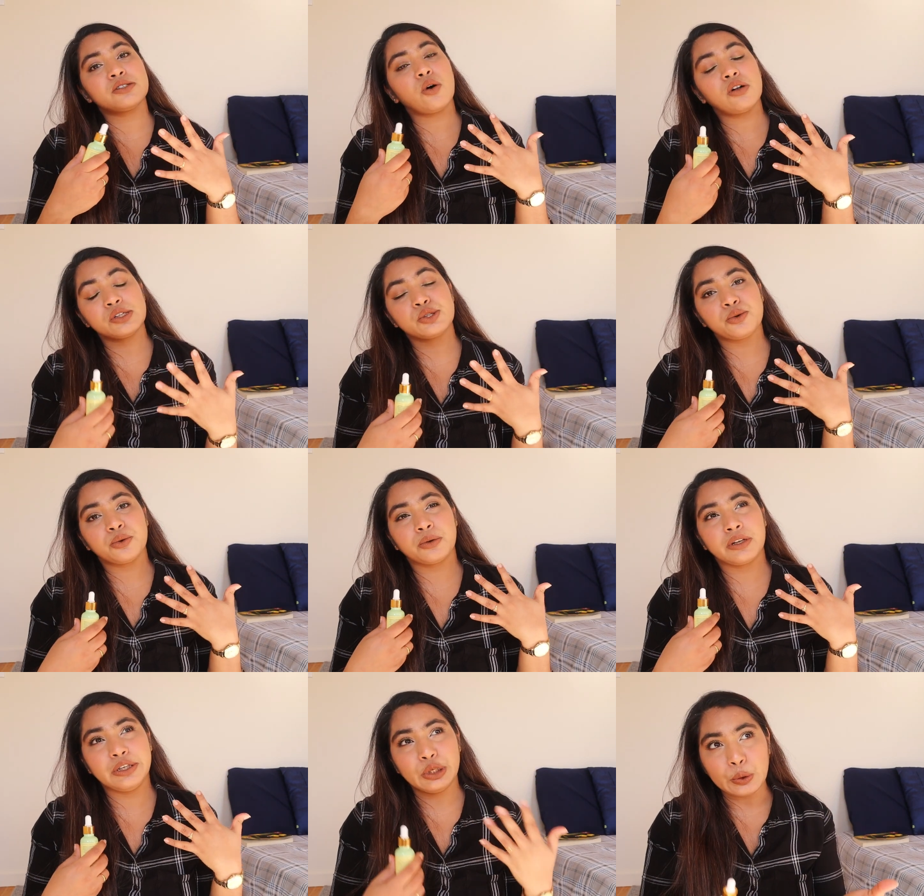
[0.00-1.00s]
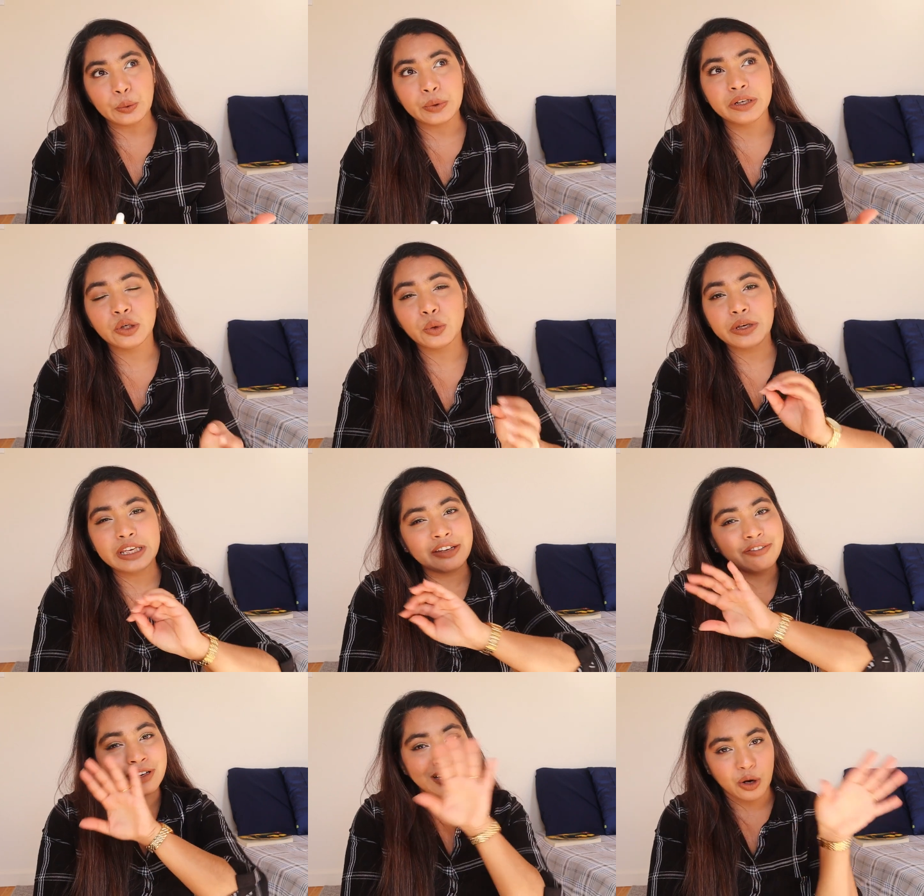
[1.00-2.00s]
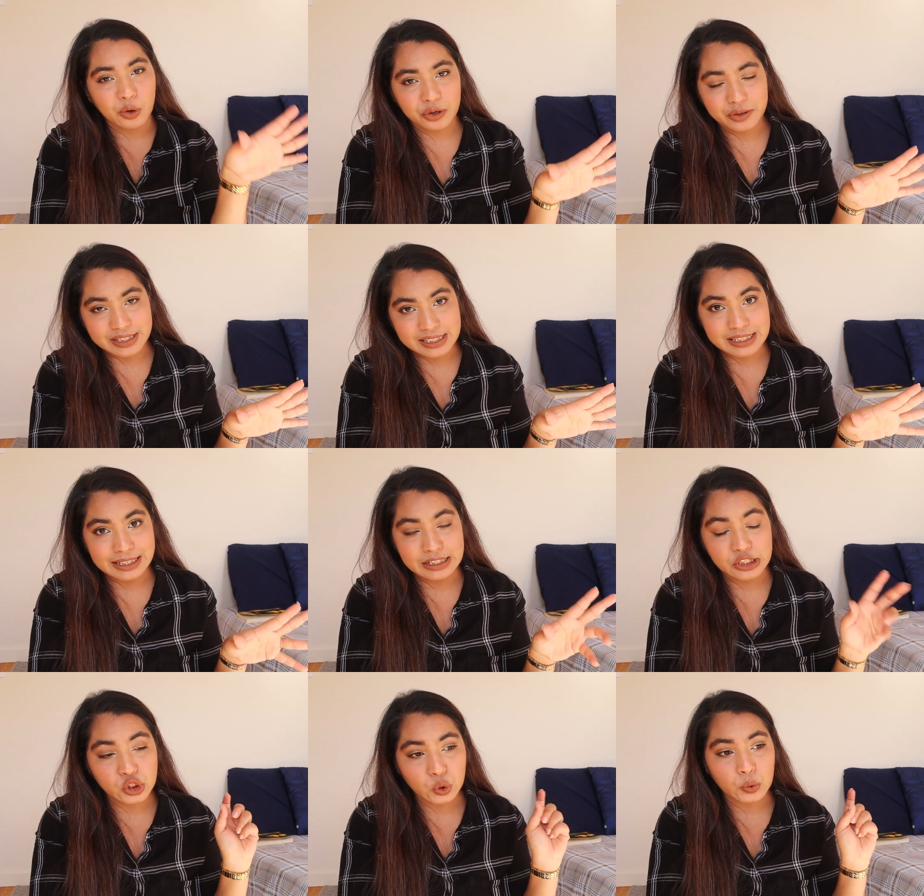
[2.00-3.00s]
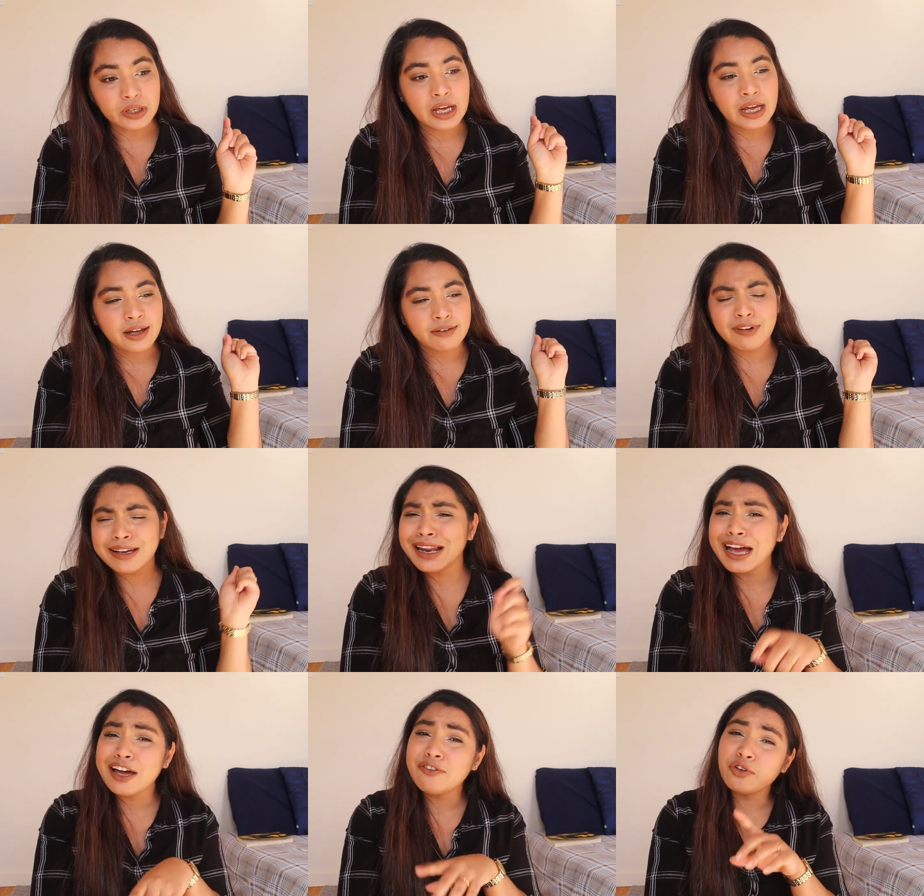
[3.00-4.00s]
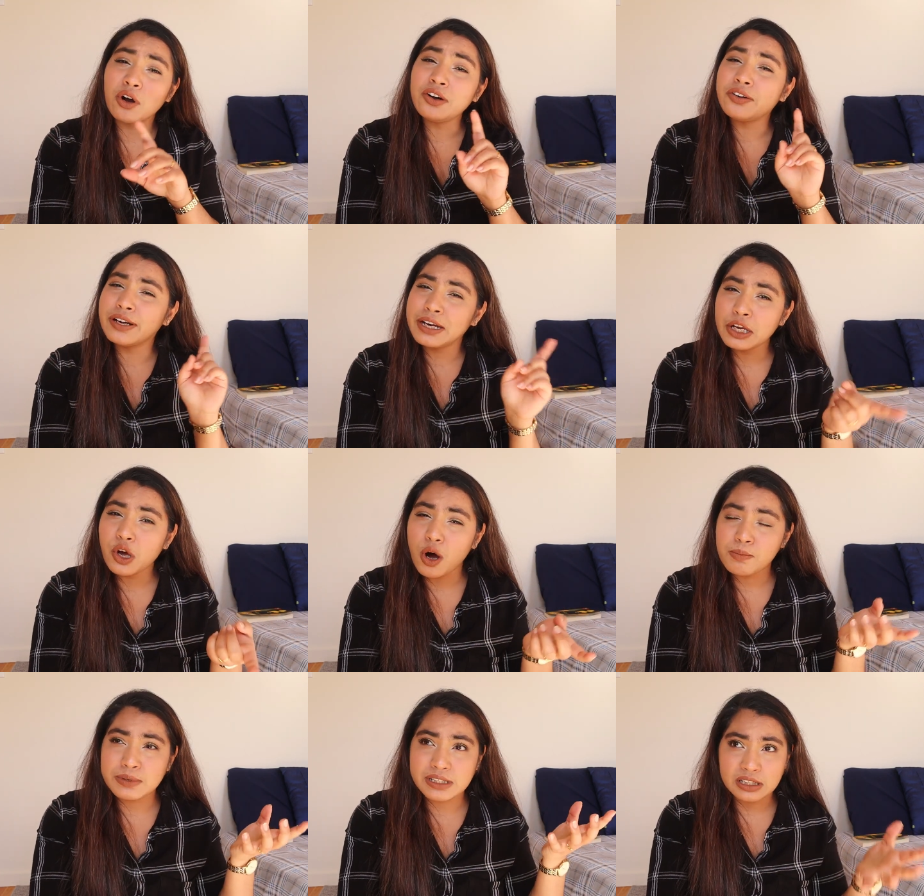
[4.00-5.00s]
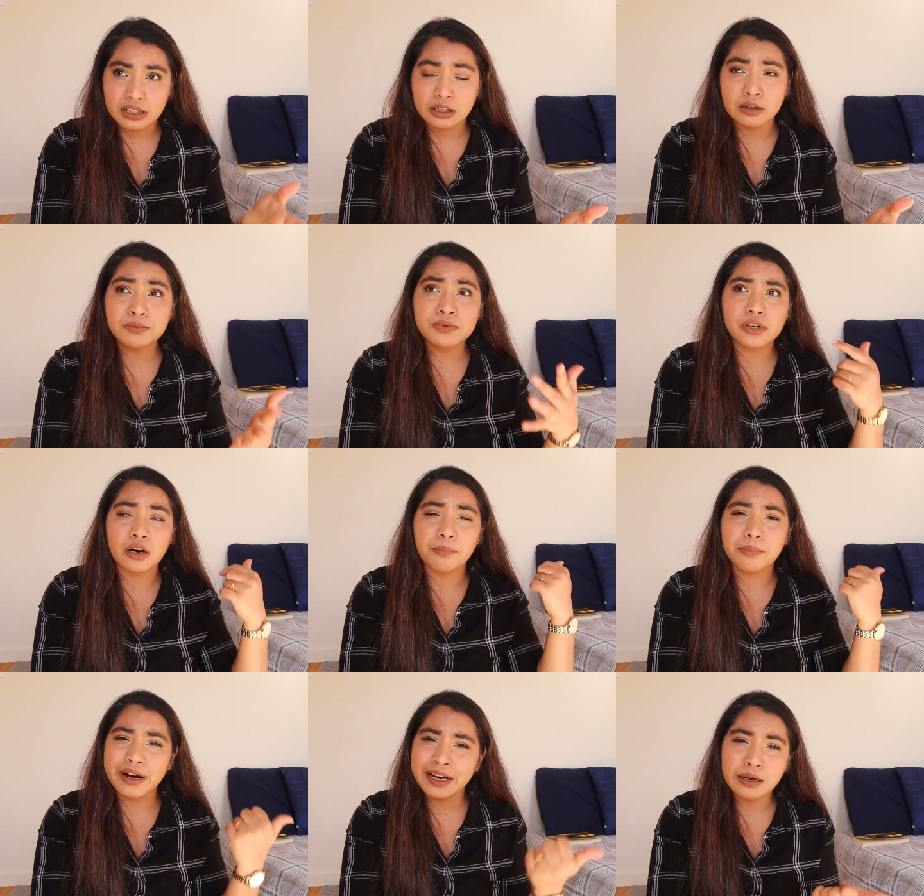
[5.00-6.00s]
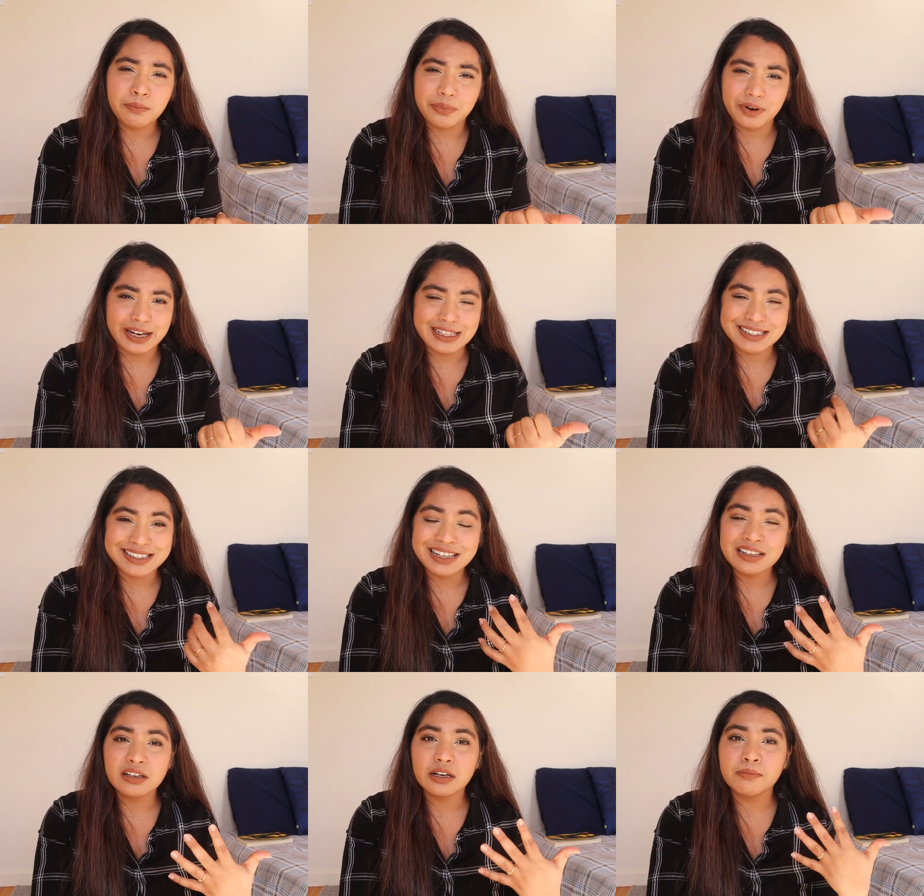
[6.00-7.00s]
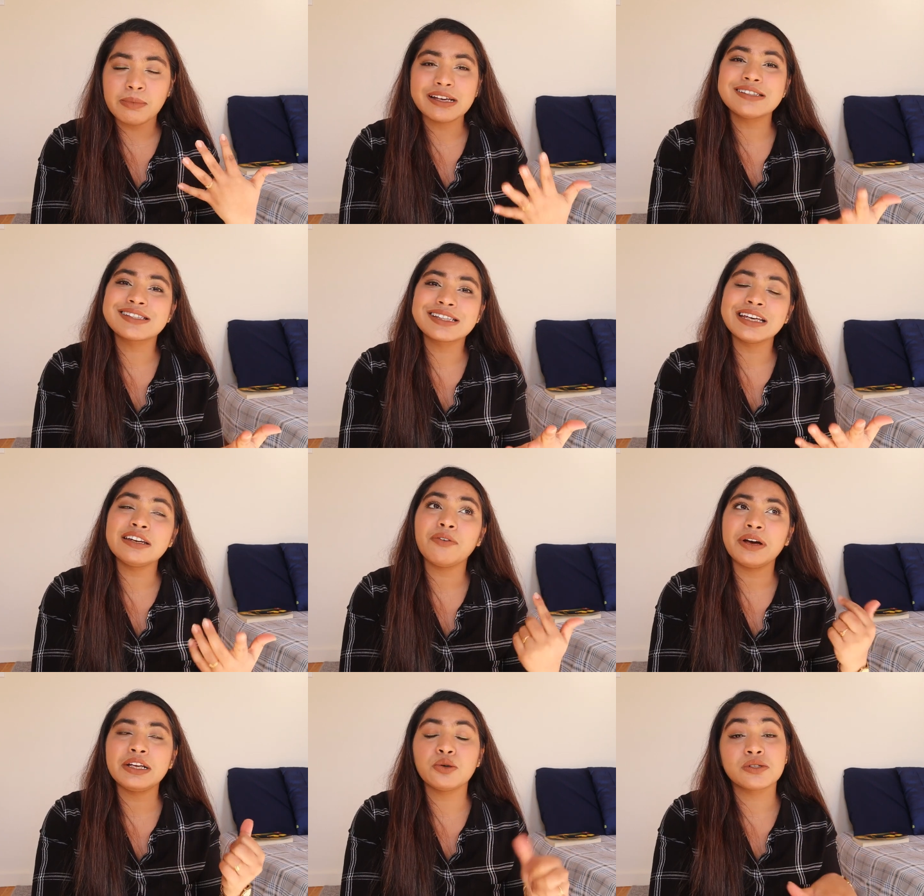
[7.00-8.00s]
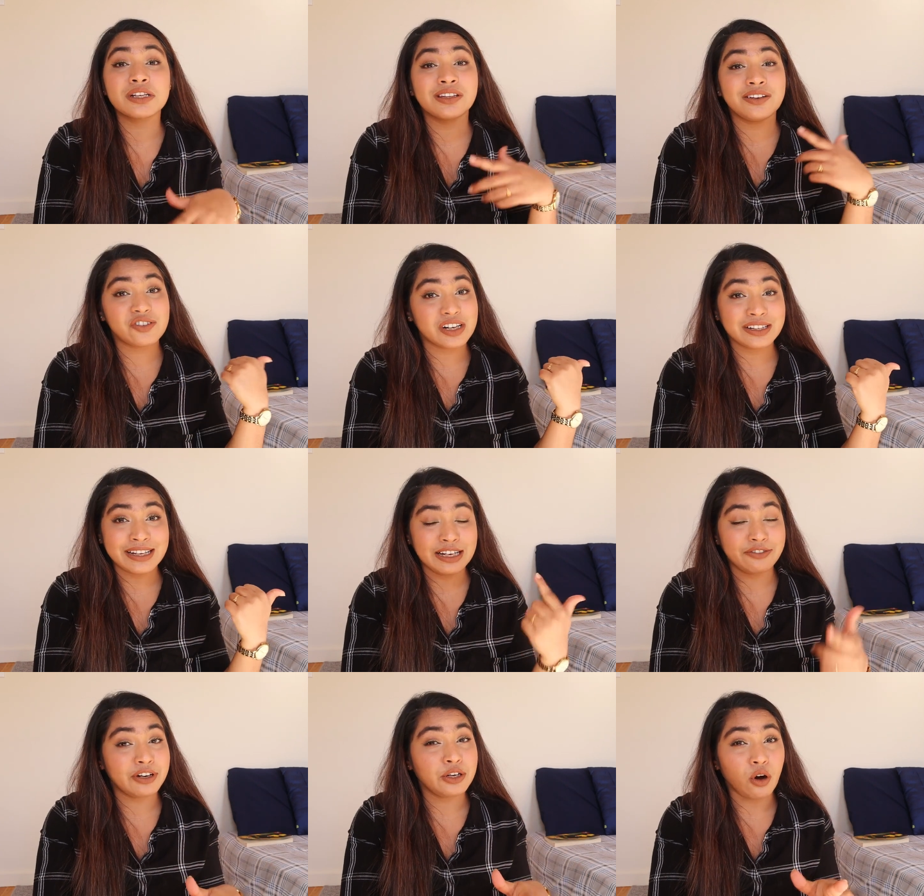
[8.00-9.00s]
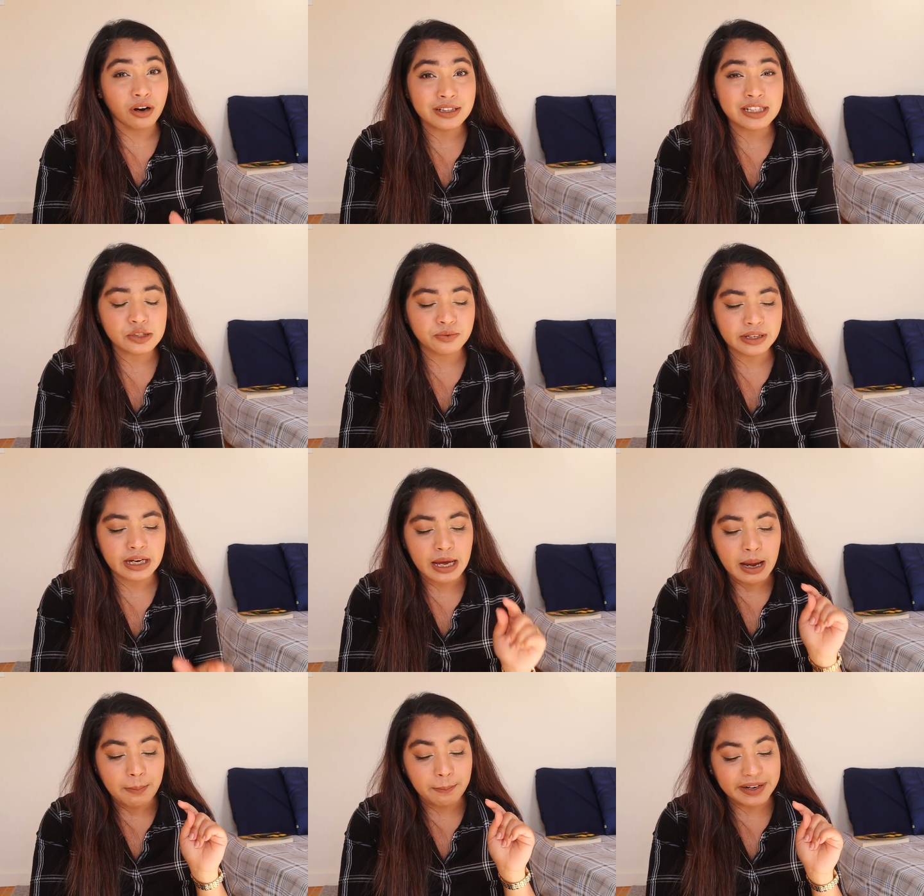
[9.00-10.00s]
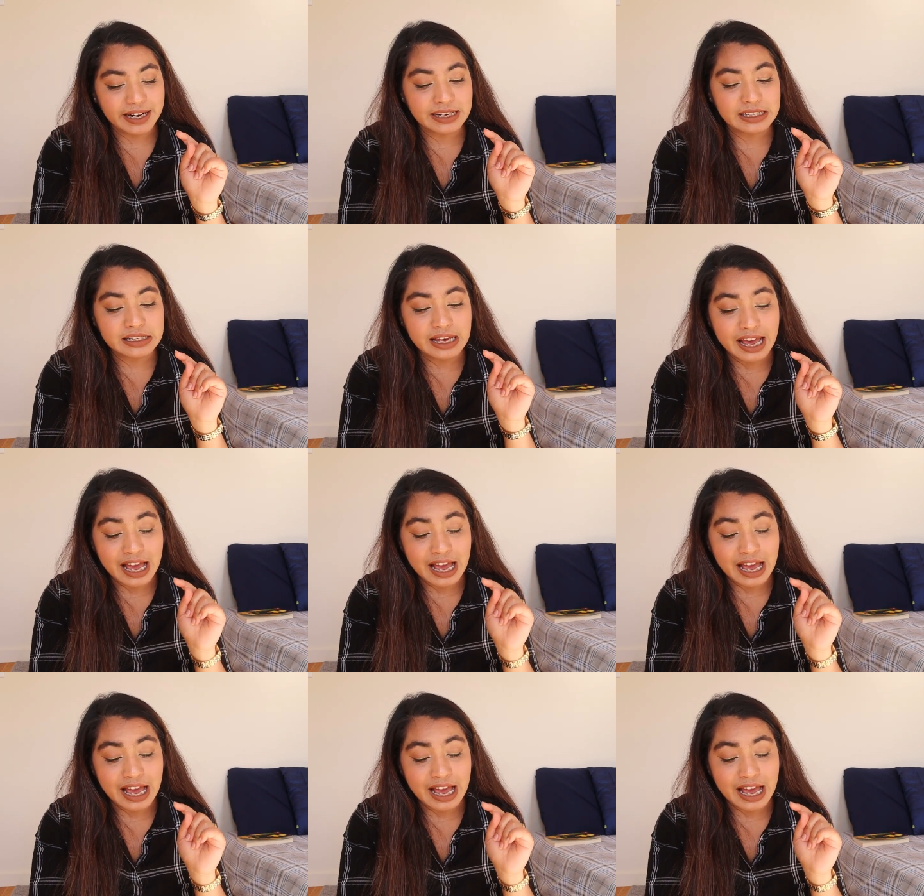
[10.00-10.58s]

is also known to even out your skin tone. While I have not really observed any brightening in my skin while using the Drunk Elephant or this one, but I